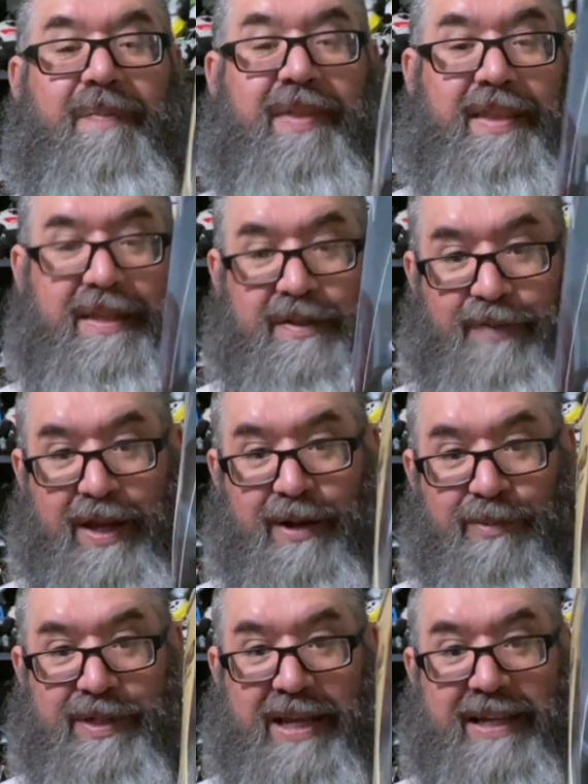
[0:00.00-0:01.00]
This figure
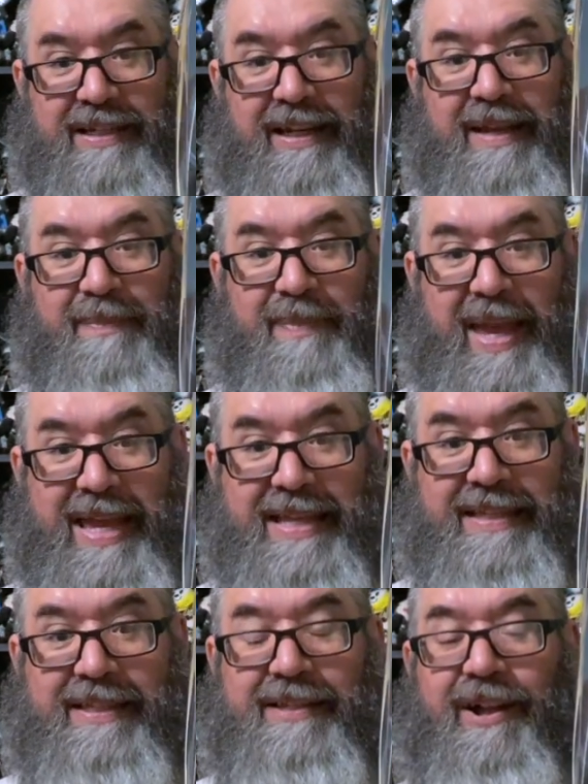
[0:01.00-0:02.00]
was actually
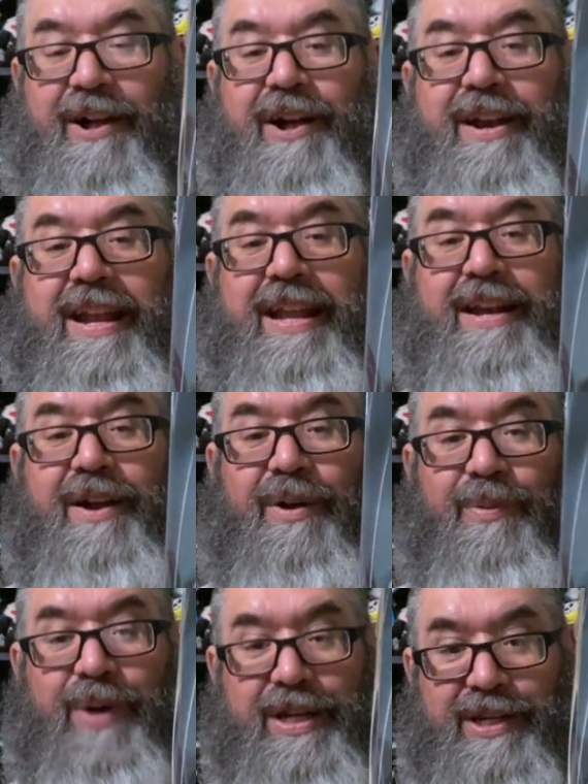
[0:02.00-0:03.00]
based on an
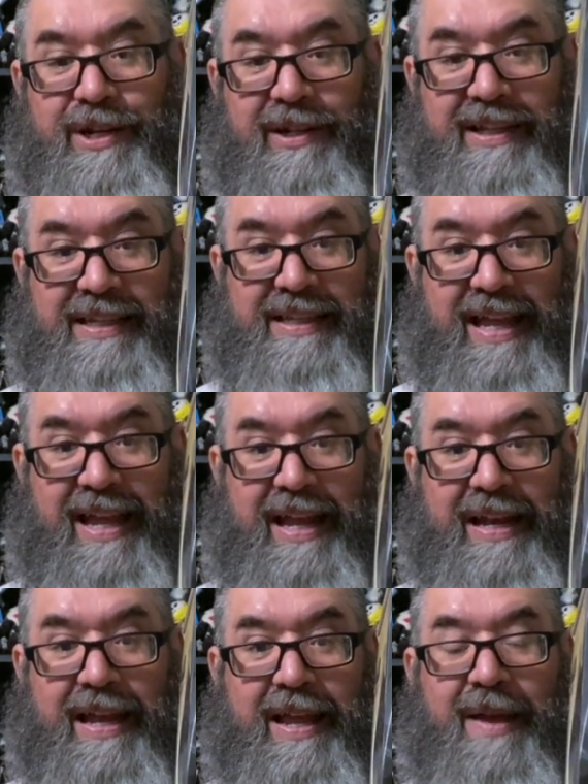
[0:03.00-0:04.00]
original
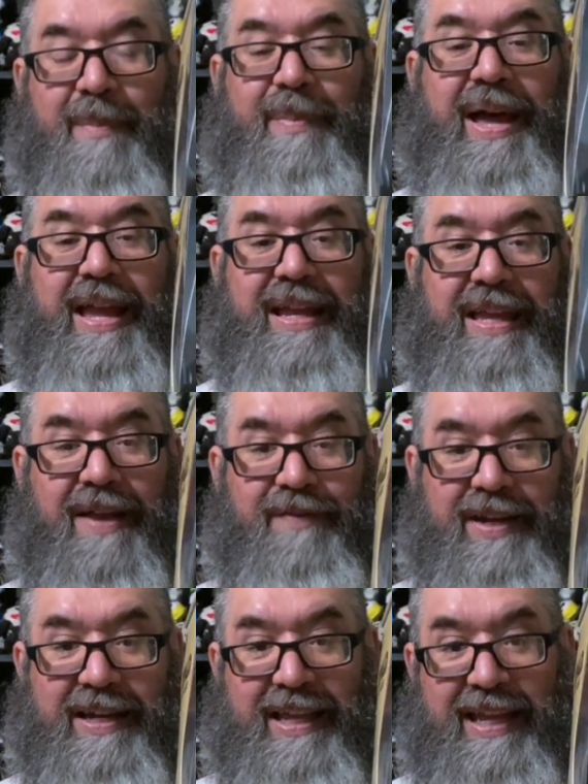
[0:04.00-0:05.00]
design by
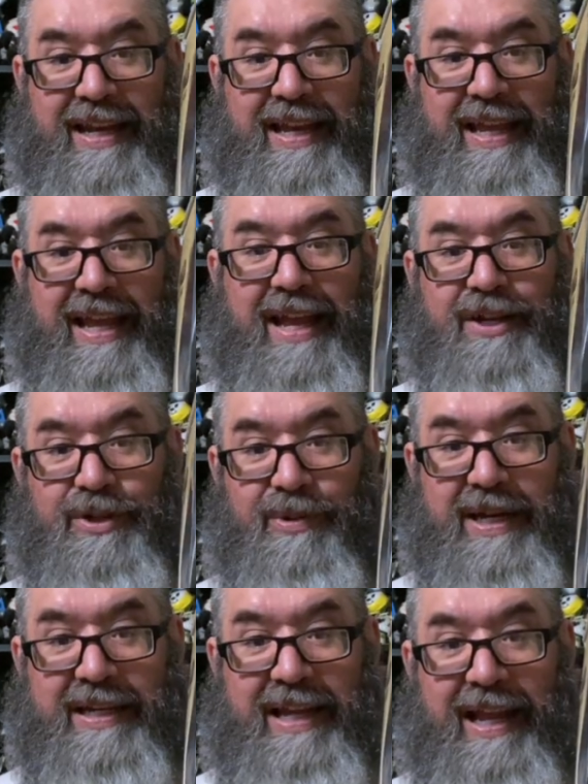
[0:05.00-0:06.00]
Kevin Kidney and
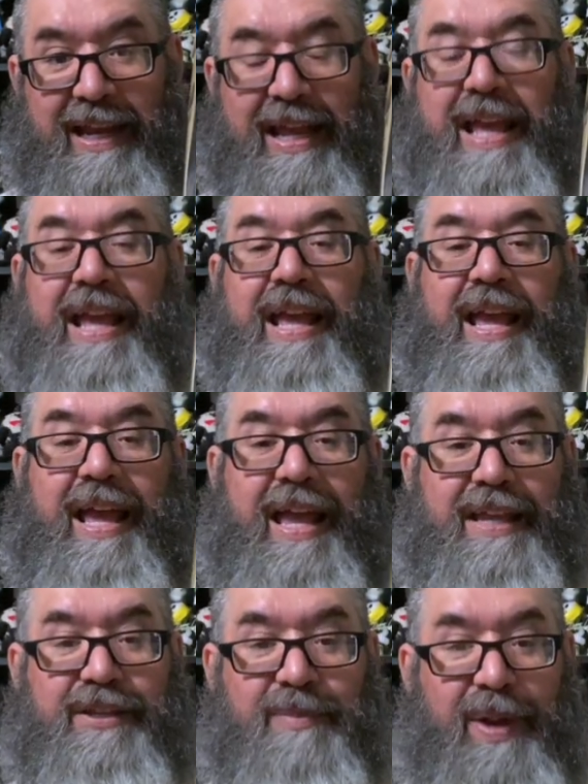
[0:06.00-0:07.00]
Jody Daly.
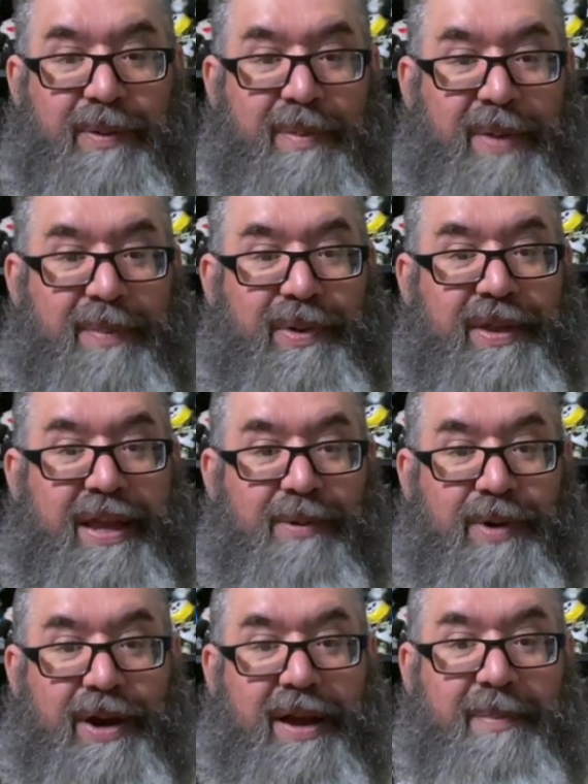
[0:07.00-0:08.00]
As you may remember, they
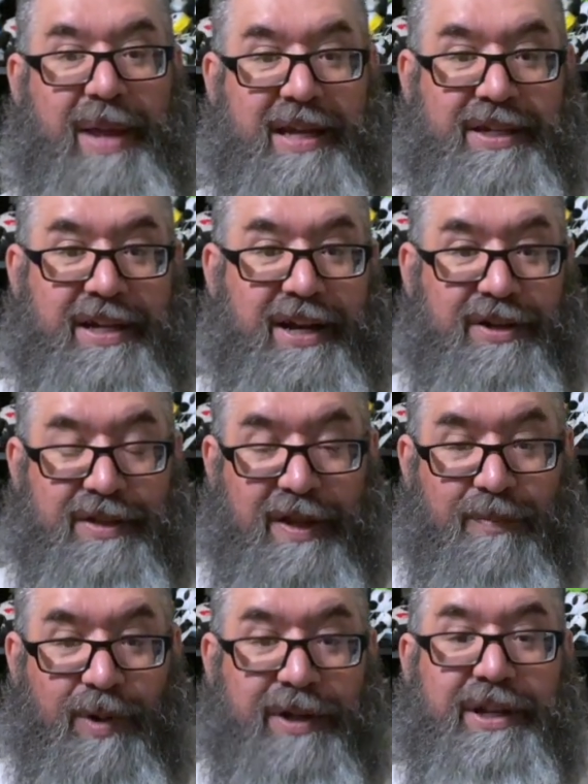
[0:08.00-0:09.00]
were Imagineers.
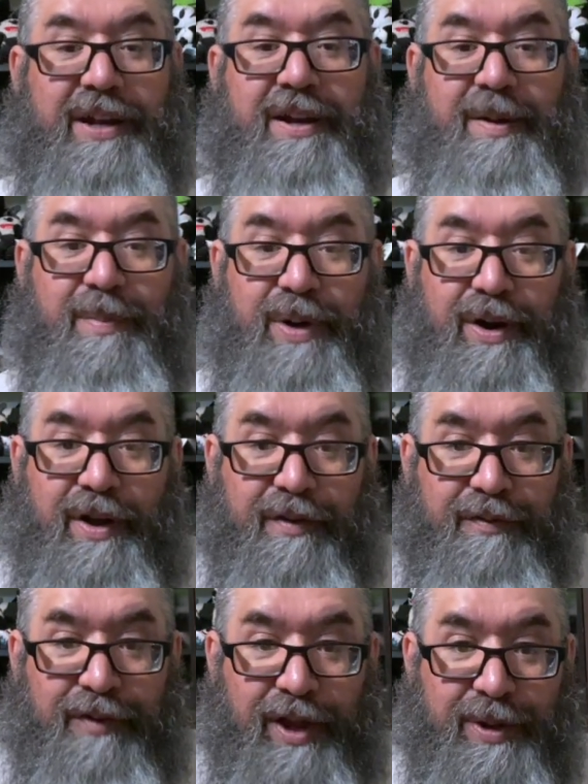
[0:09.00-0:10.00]
They've worked on a number of
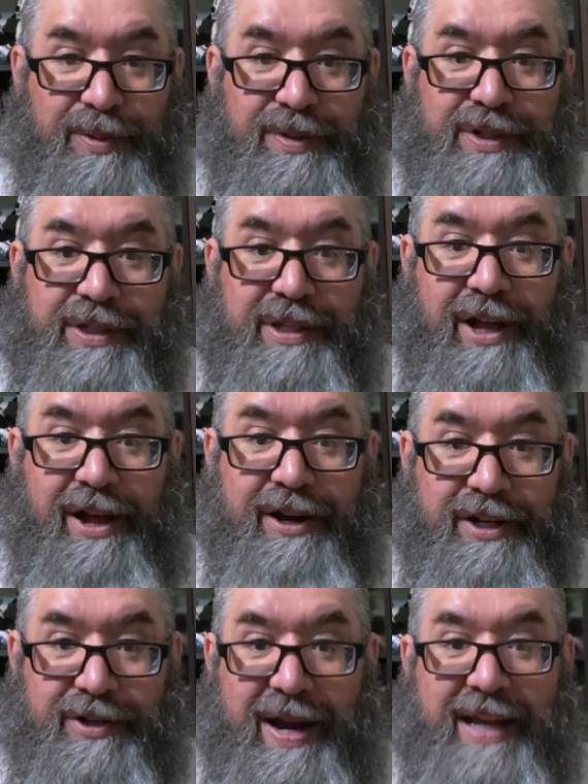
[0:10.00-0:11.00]
floats, on
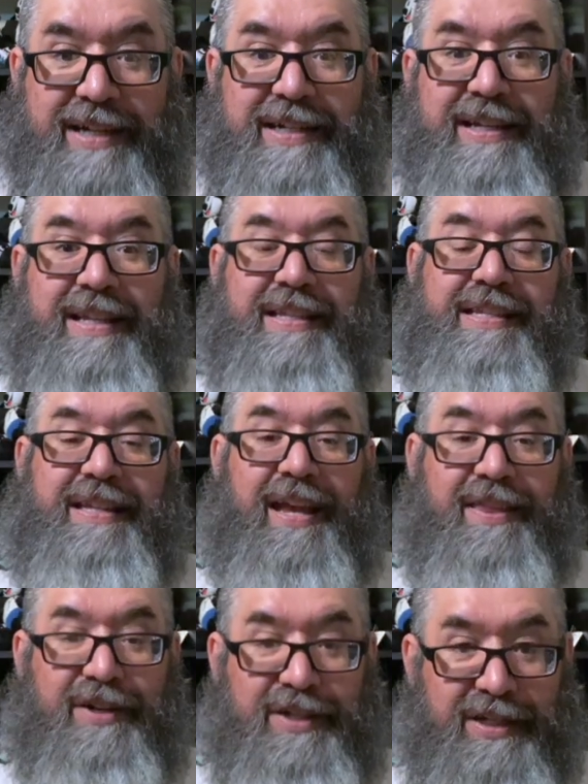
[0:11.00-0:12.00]
attractions.
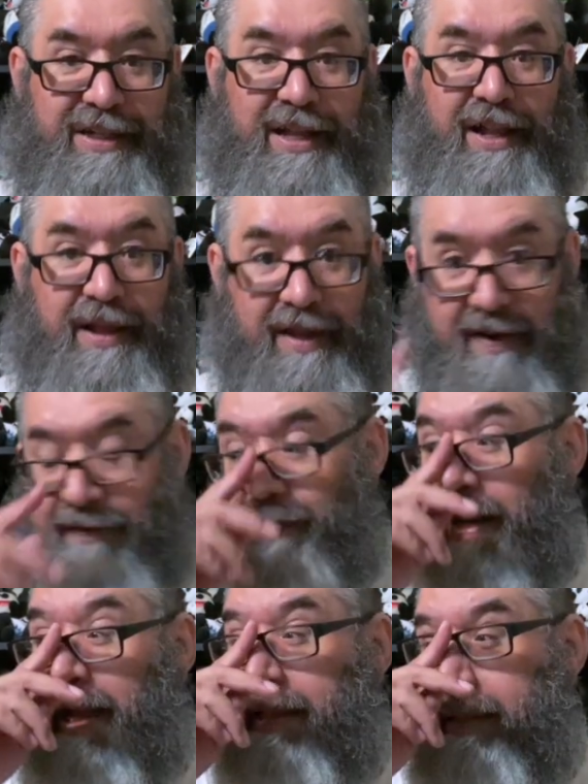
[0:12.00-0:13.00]
They're still
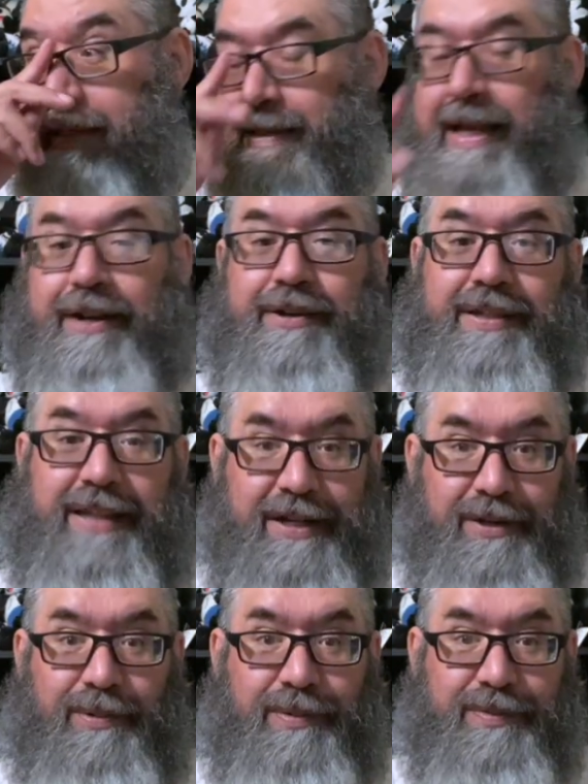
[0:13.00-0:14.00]
freelance designers. They
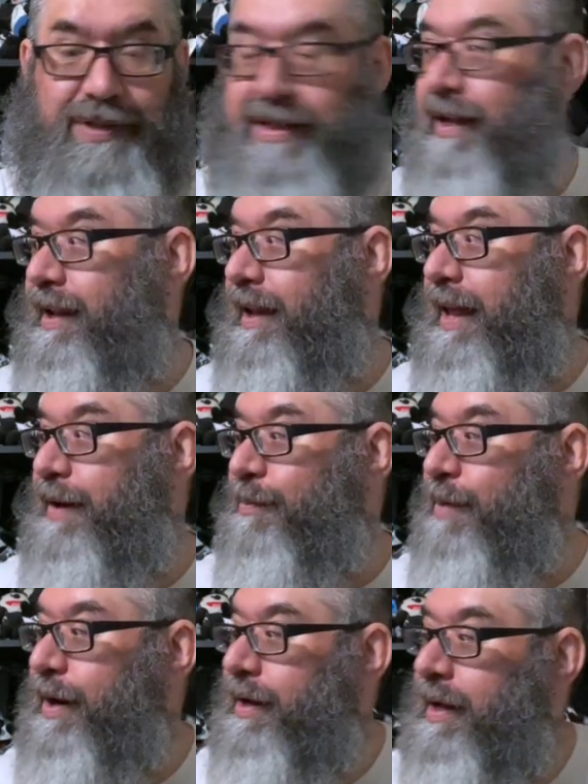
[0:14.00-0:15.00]
do still a lot of
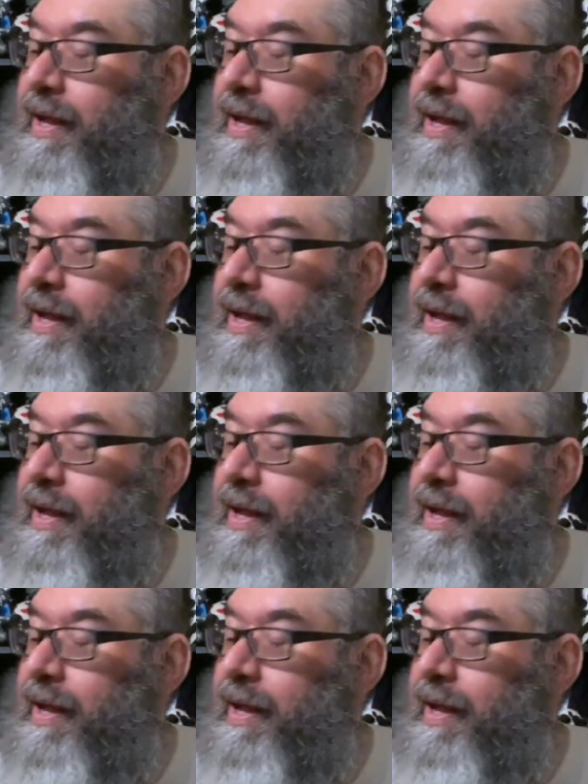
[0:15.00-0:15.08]
work